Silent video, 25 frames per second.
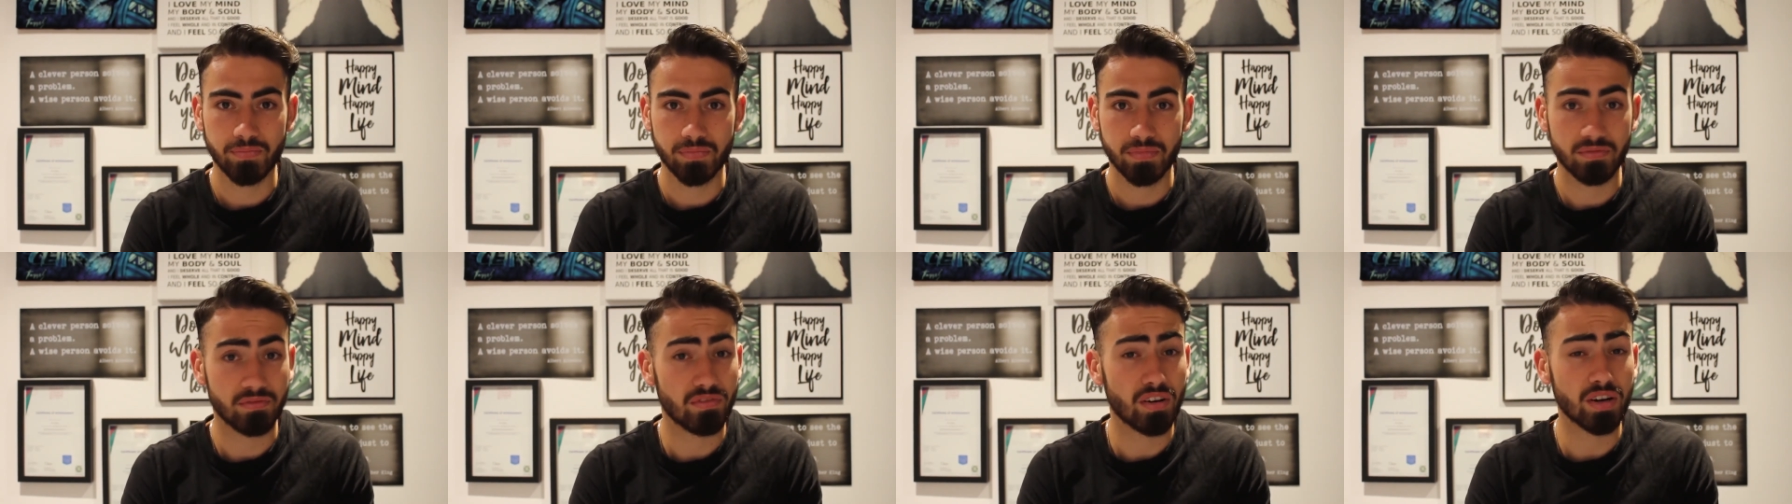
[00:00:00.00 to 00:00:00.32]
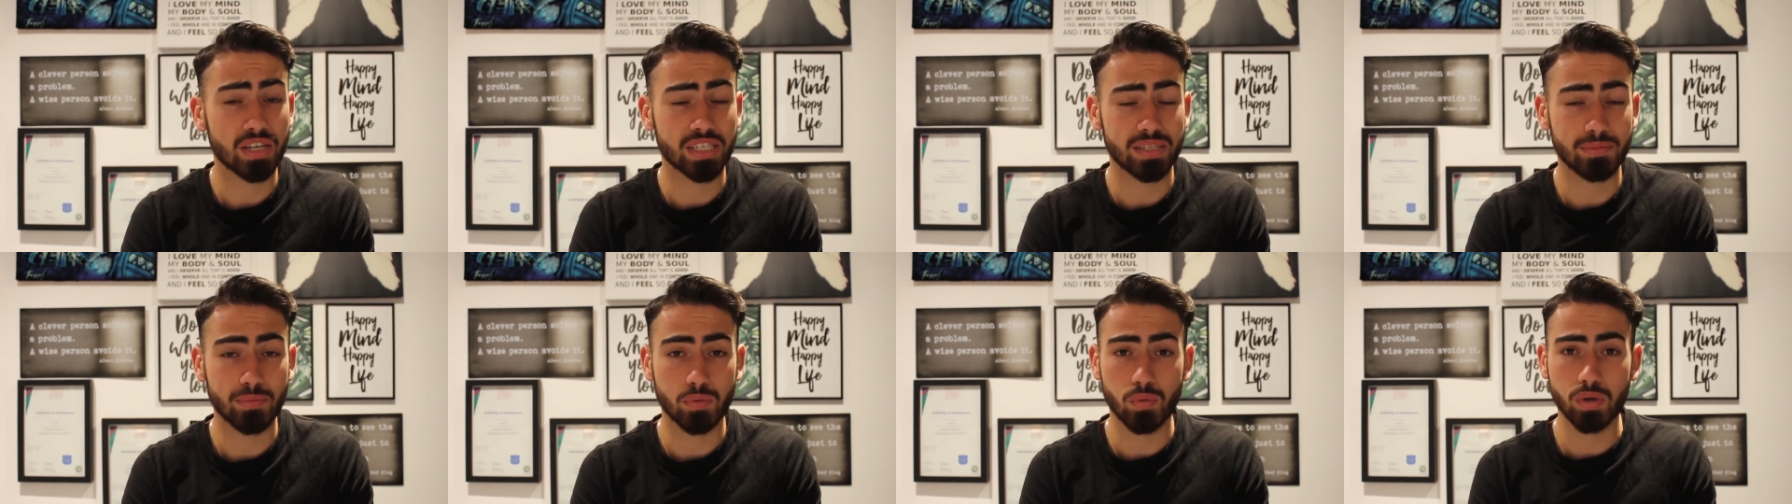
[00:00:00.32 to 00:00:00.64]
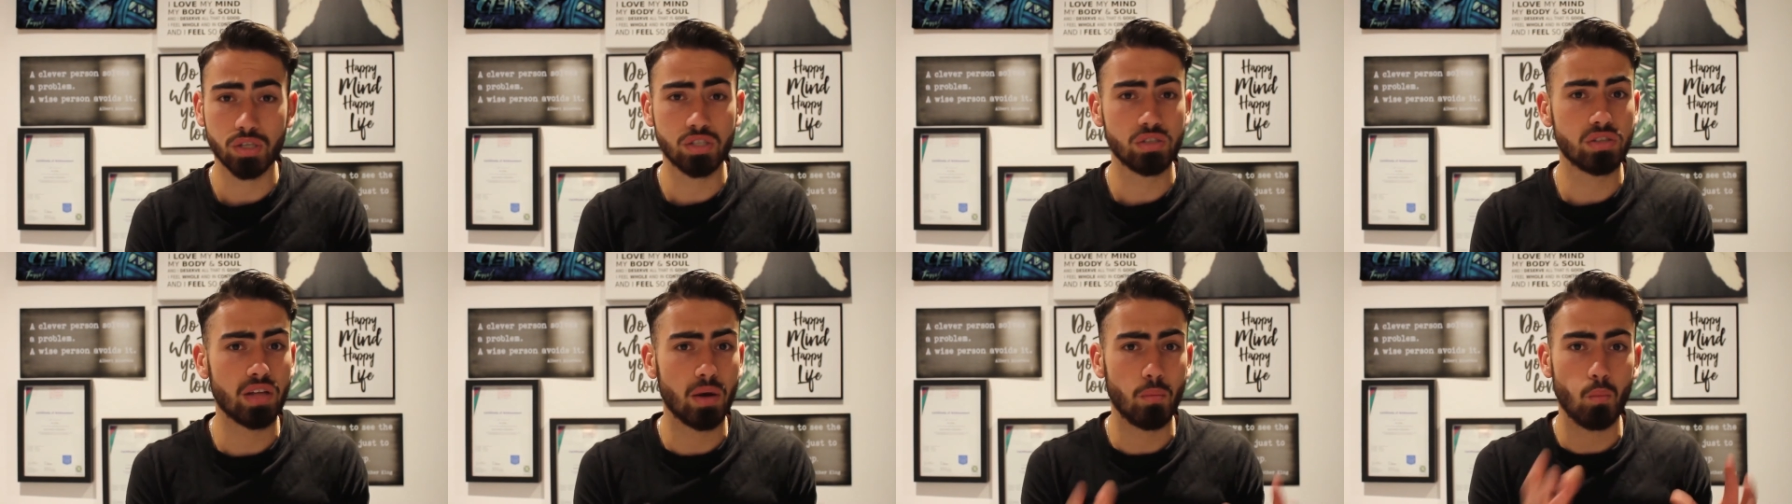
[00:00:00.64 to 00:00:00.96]
Very simple.
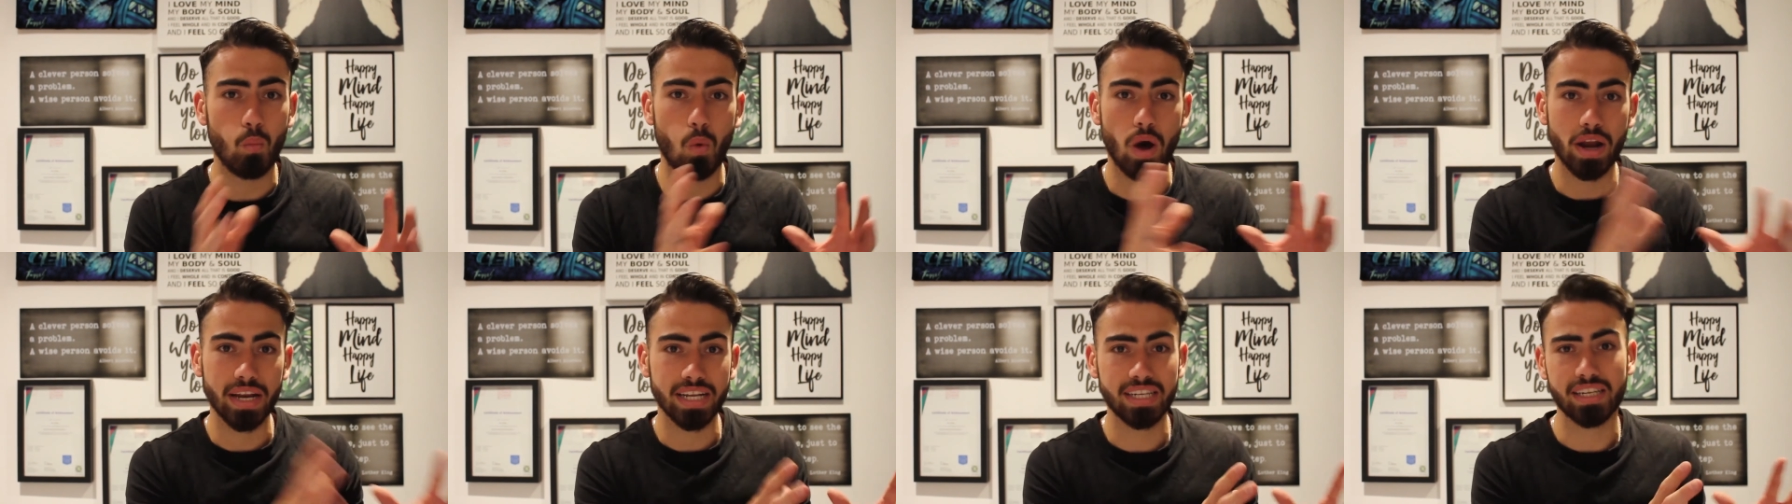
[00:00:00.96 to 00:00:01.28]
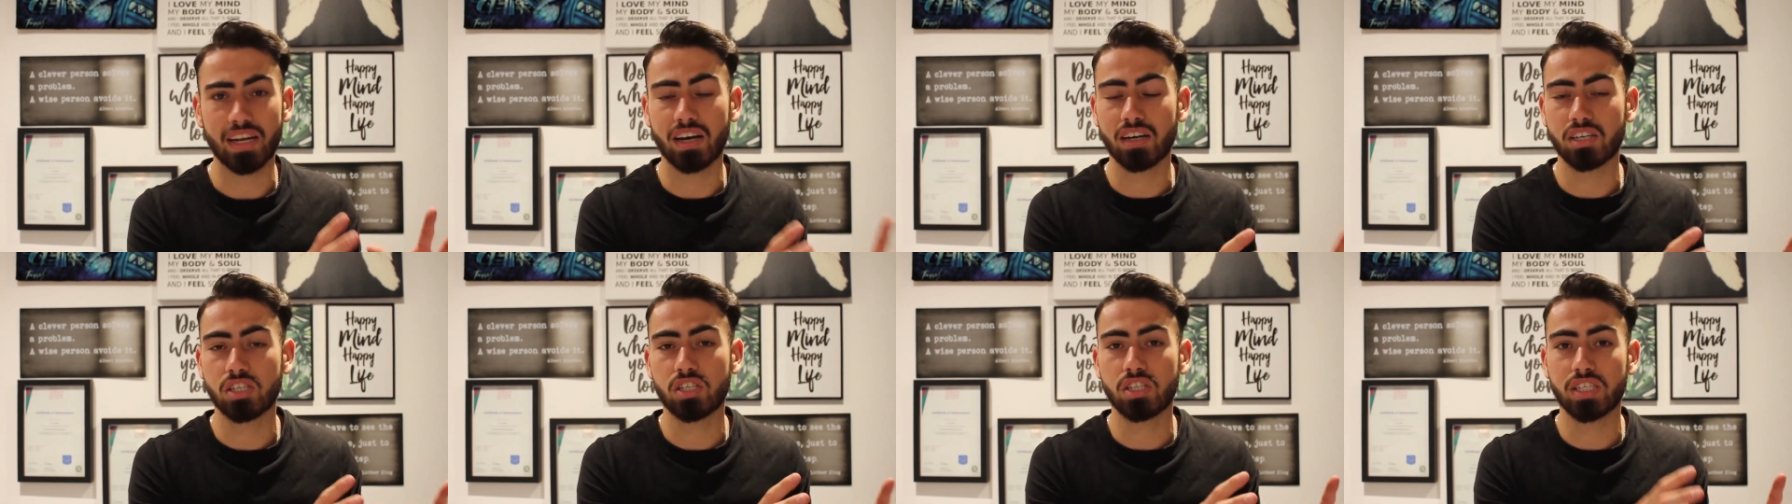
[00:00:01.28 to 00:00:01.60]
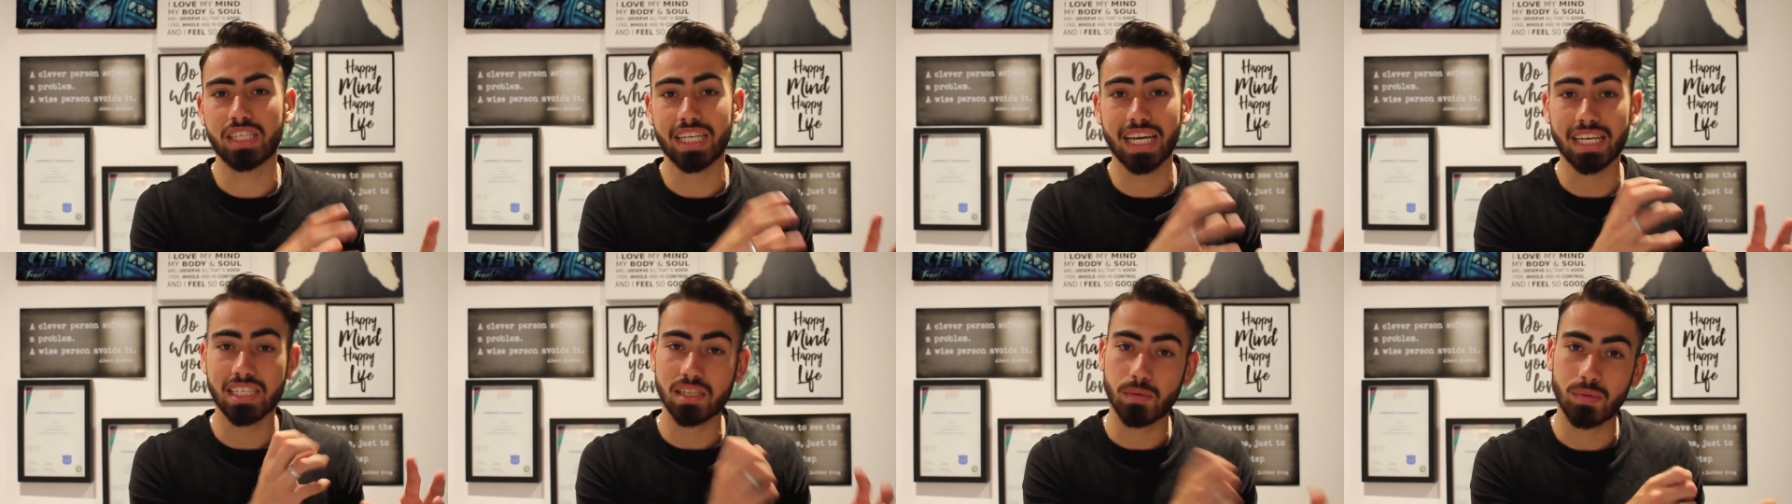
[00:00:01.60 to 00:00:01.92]
Once you've done one induction
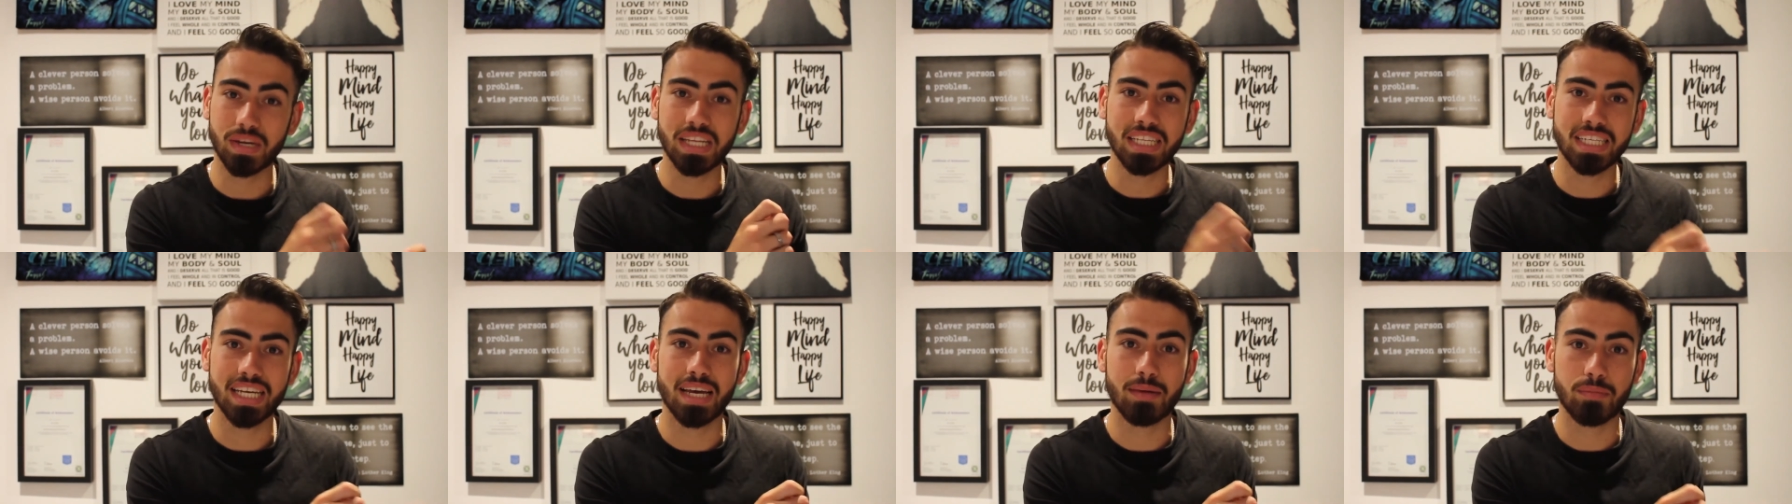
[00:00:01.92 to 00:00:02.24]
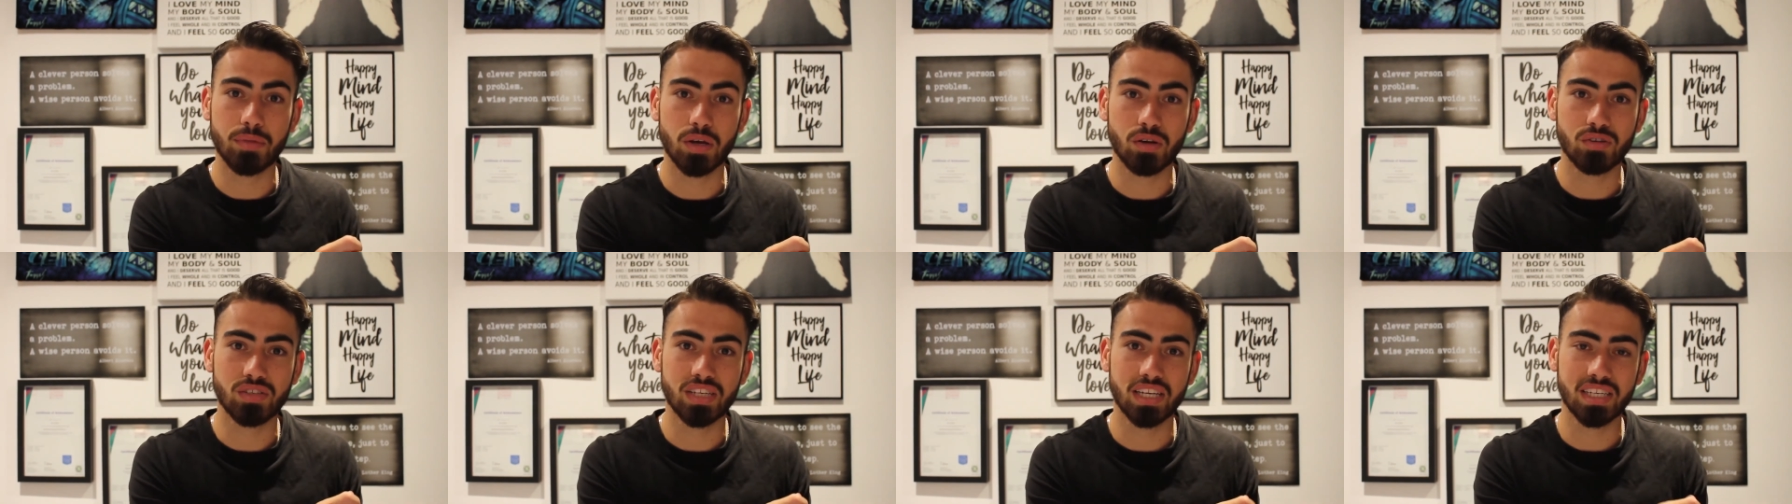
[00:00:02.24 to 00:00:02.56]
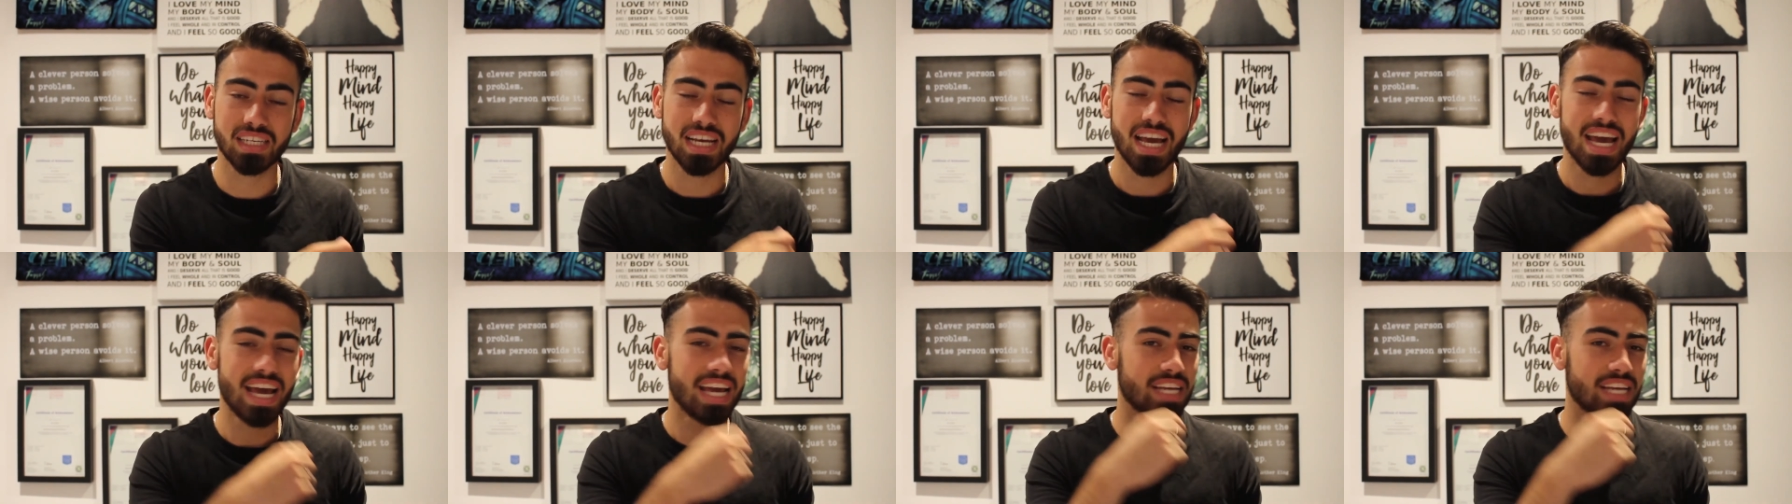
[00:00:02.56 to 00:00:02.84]
to get someone into hypnosis,